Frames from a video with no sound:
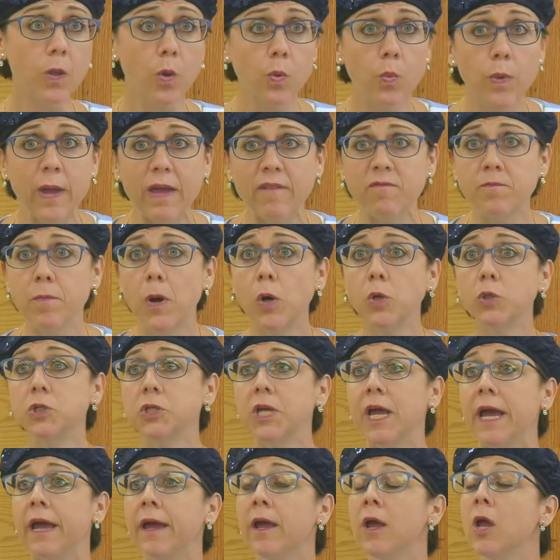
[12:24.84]
we have
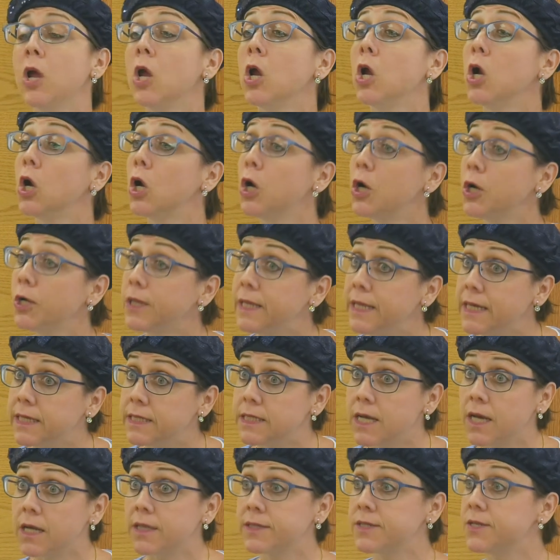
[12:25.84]
Moshe, early
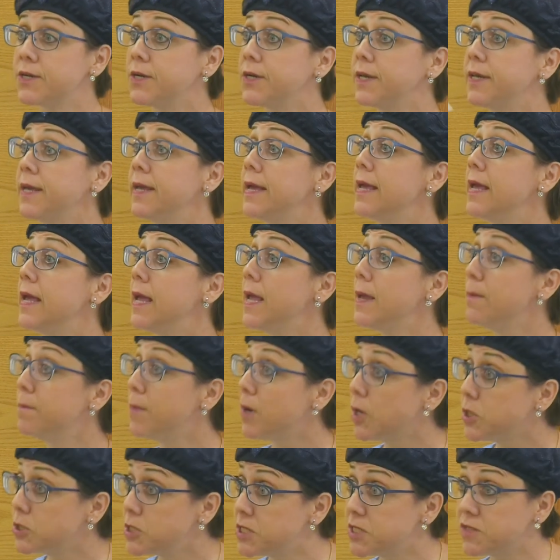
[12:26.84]
adulthood,
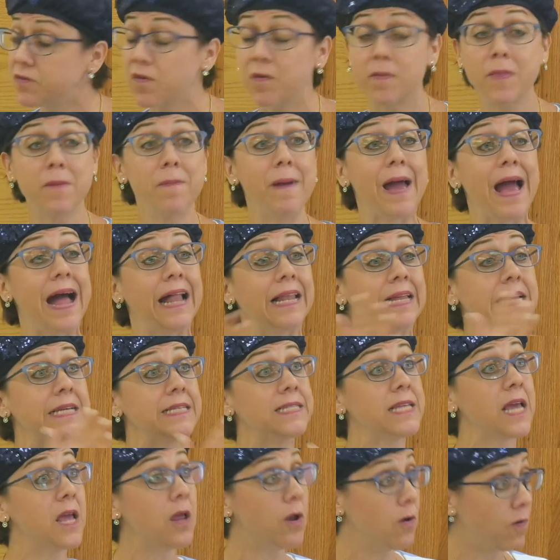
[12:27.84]
emerges from the palace.
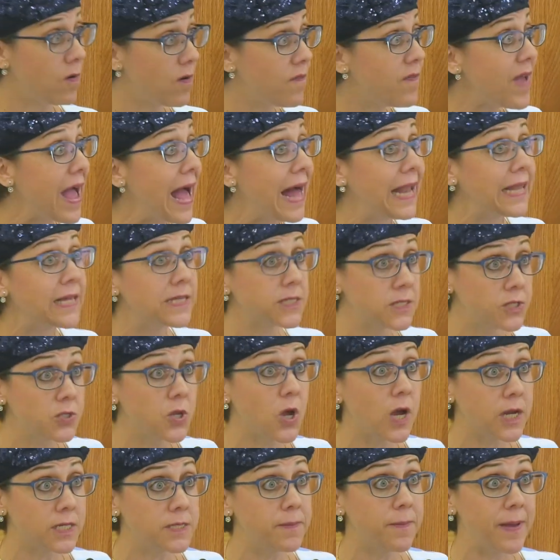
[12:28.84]
Rev. Alex
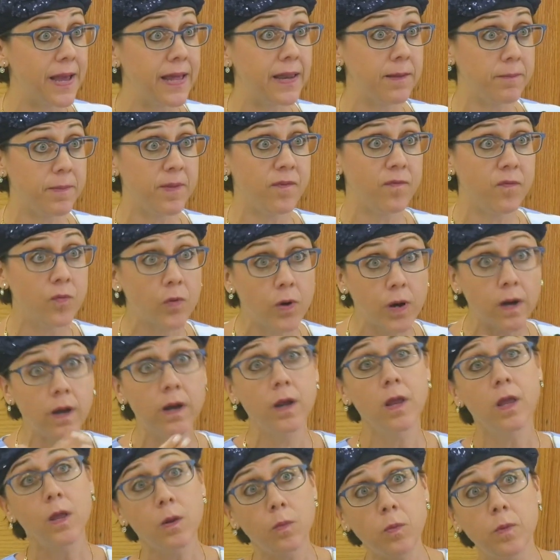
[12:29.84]
talked about it before.
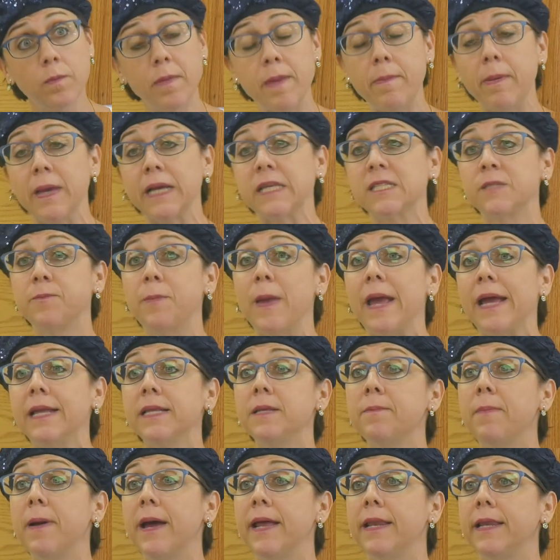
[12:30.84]
We'll maybe
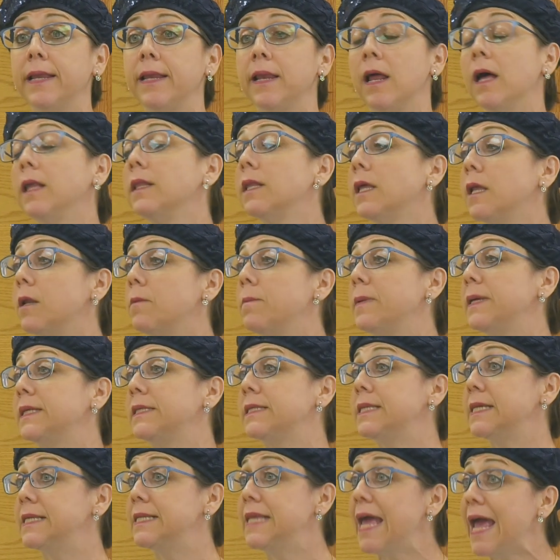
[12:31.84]
expand upon it a little
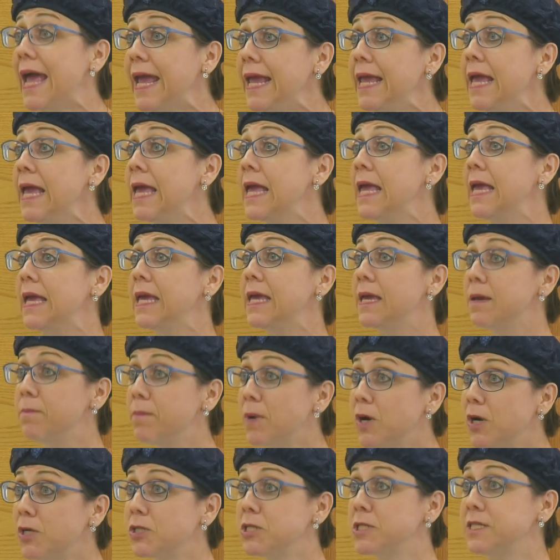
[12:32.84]
bit today. He
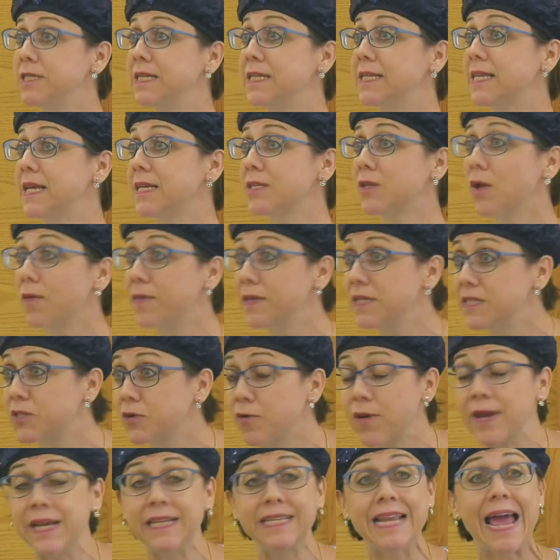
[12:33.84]
emerges, he does all these
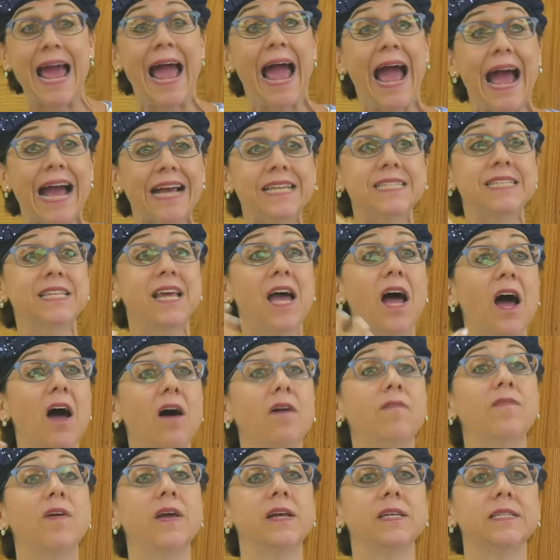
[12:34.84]
great acts
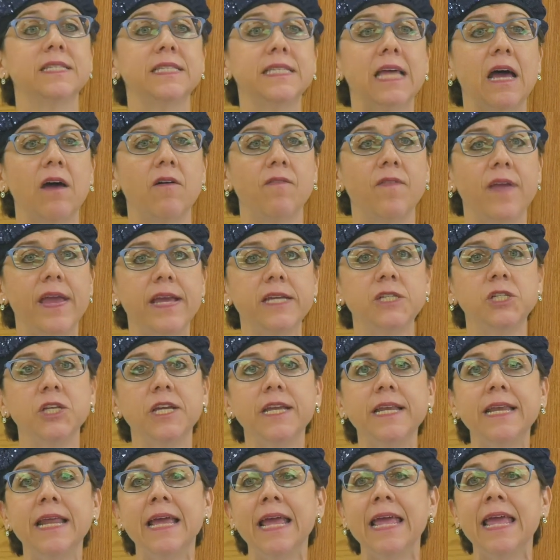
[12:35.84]
of
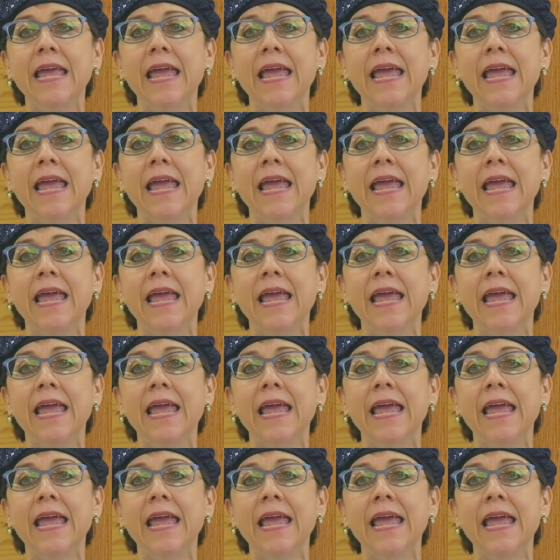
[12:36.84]
salvation.